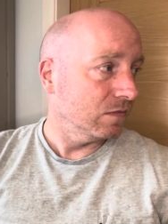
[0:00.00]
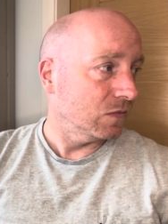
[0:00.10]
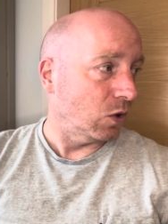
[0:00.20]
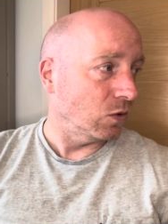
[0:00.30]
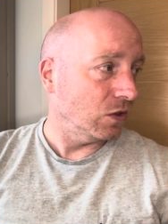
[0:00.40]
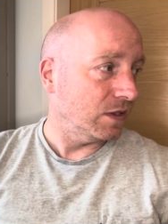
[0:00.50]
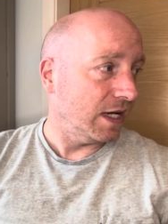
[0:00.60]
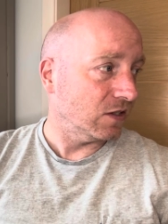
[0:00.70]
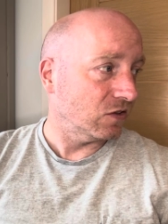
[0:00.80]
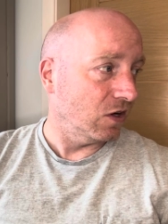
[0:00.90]
Don't you
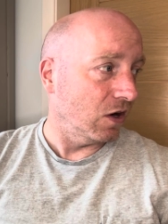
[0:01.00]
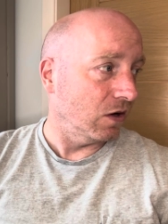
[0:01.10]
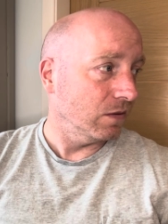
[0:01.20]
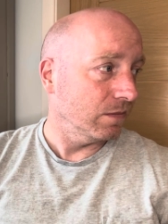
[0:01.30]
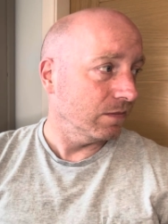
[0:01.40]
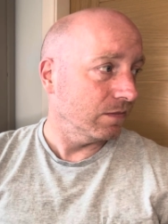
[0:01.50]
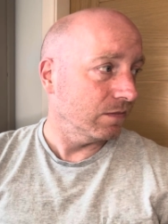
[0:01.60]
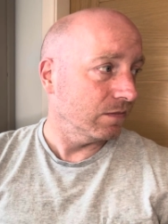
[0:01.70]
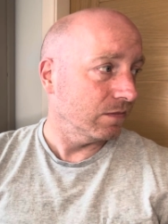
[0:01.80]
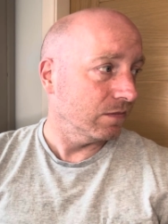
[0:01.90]
dare snore.
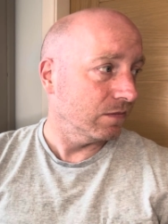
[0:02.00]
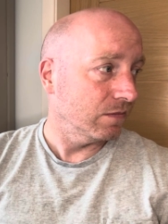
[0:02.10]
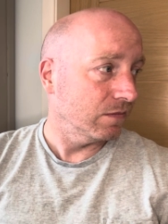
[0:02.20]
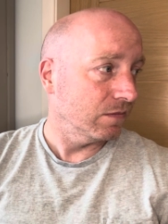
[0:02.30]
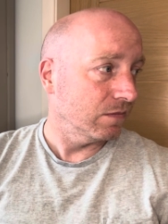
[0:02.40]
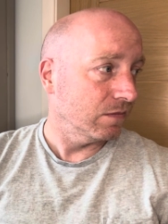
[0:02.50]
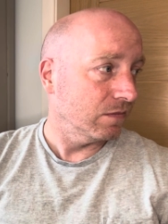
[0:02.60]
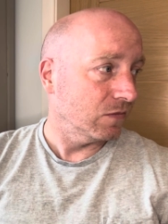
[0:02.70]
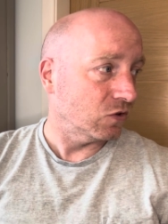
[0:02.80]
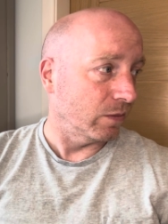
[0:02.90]

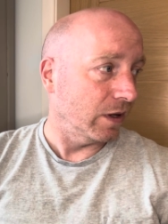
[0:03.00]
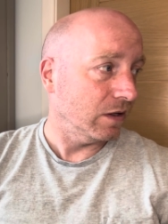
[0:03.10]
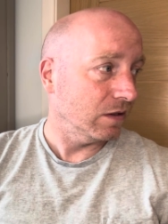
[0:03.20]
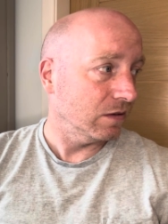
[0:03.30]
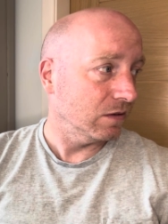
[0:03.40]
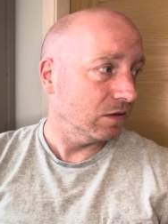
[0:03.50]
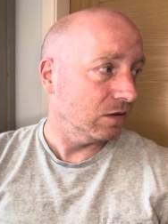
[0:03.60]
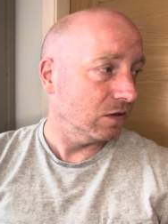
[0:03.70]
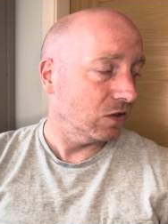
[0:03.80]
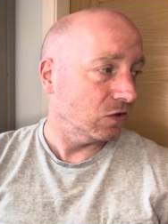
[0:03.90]
Summer,
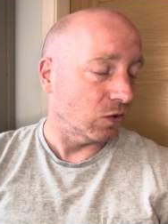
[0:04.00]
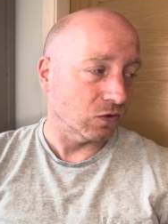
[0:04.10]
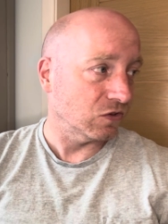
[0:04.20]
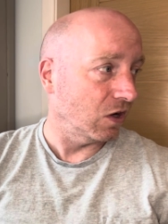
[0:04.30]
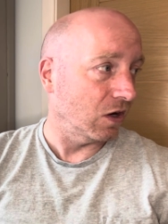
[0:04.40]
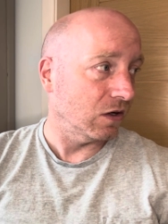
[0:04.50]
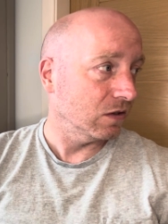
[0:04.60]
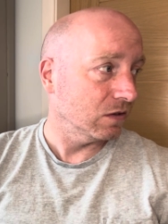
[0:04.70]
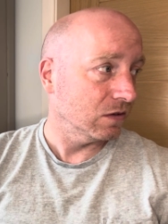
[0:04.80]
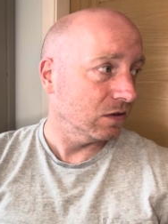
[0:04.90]
don't snore.
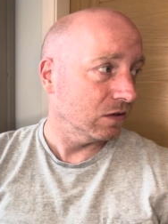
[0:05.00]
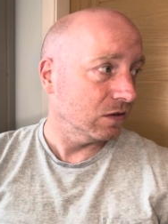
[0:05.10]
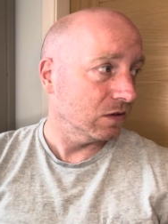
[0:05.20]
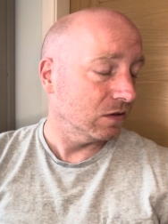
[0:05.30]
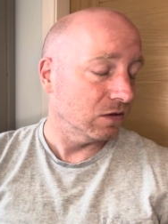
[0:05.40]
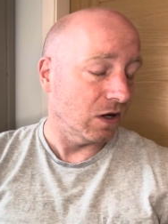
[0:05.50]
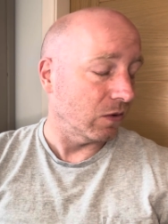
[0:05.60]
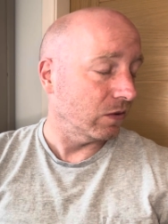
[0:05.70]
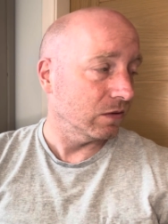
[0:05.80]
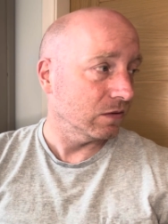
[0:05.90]
No.